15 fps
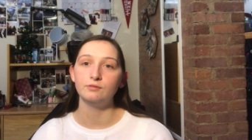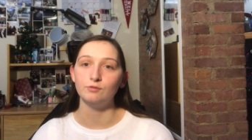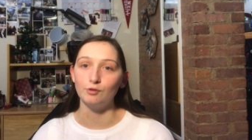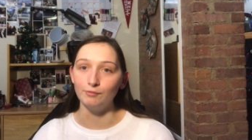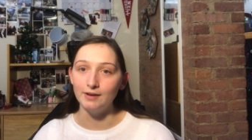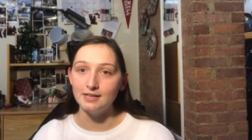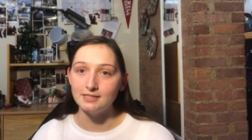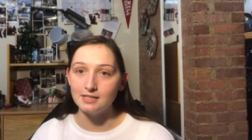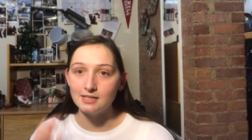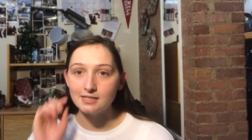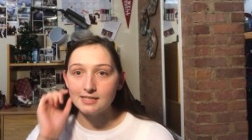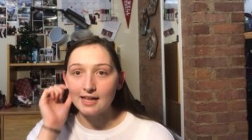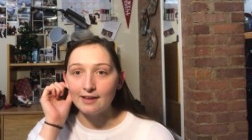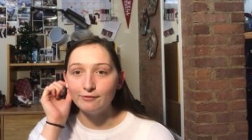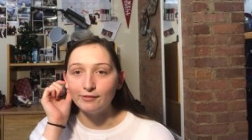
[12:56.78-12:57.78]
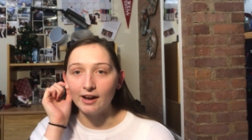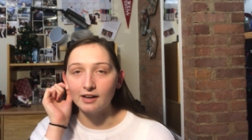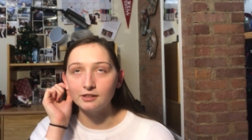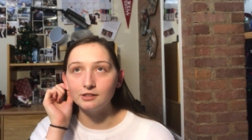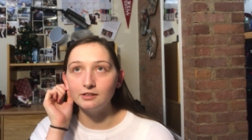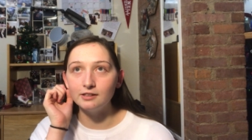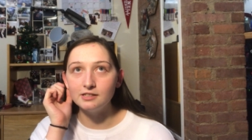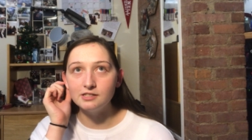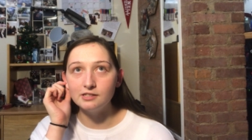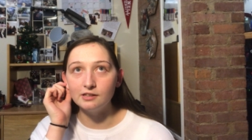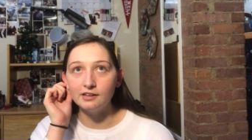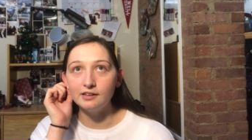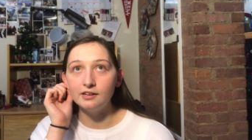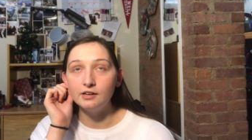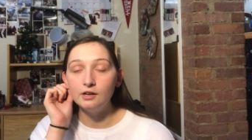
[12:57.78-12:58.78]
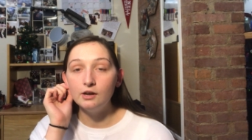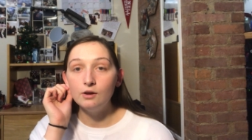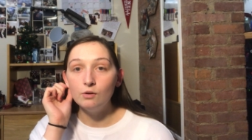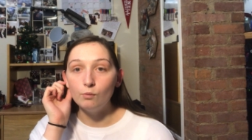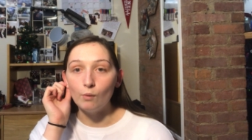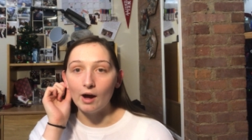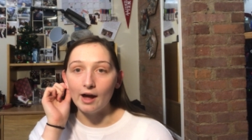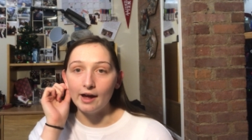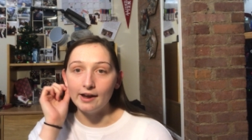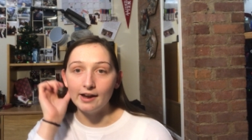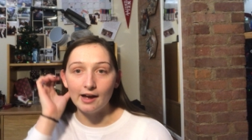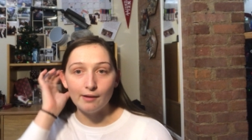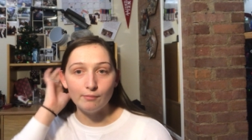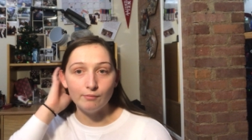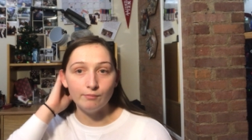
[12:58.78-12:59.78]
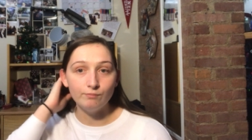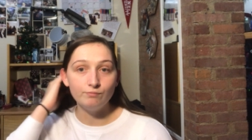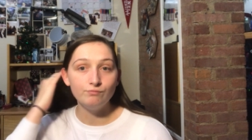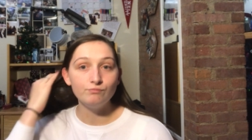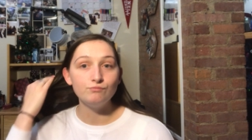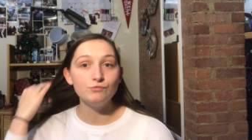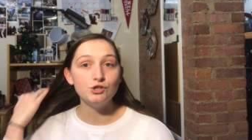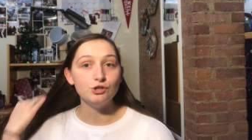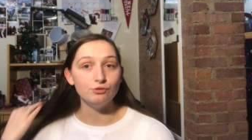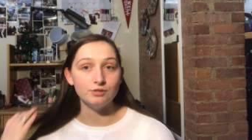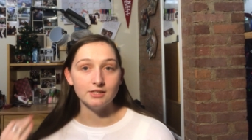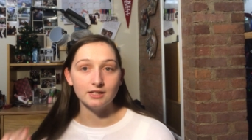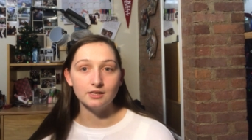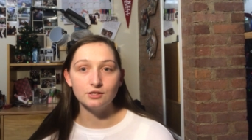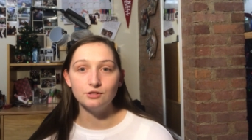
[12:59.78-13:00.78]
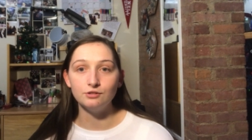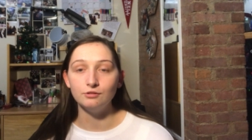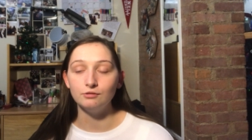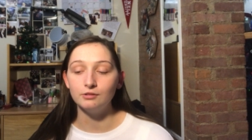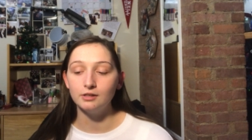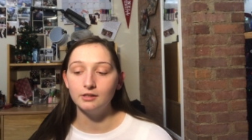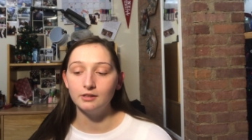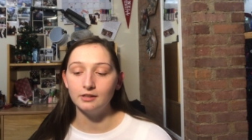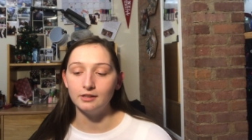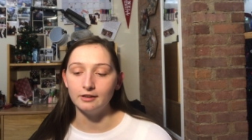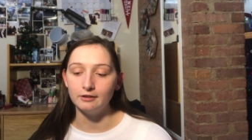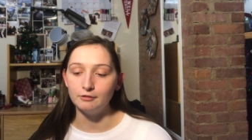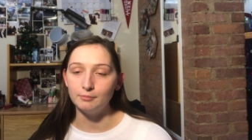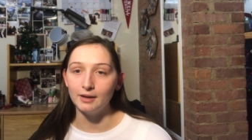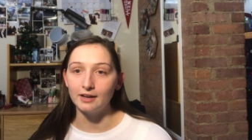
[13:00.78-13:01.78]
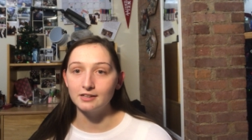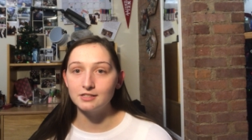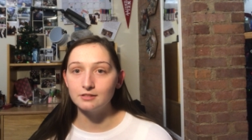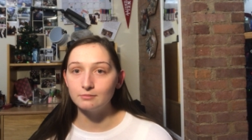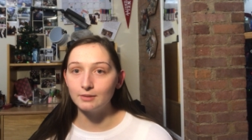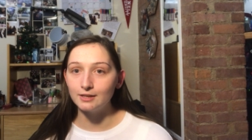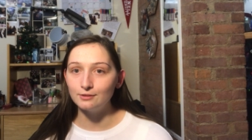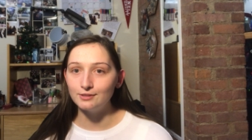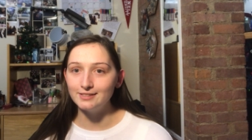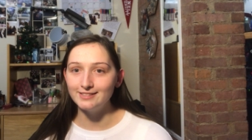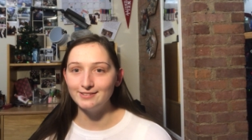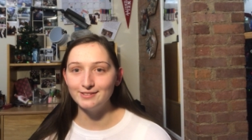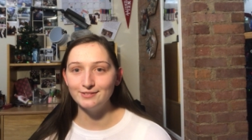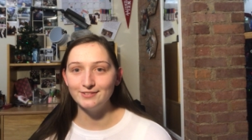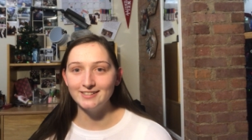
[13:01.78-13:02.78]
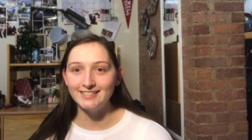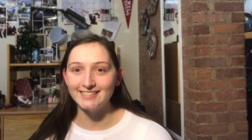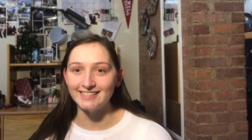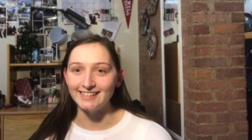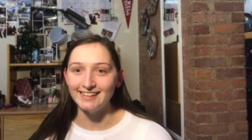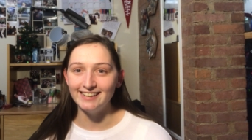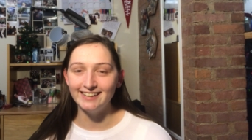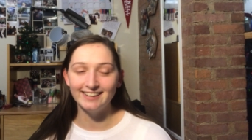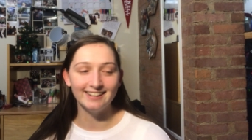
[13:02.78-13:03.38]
the reasons that factored into why I'm choosing to go back to my old university.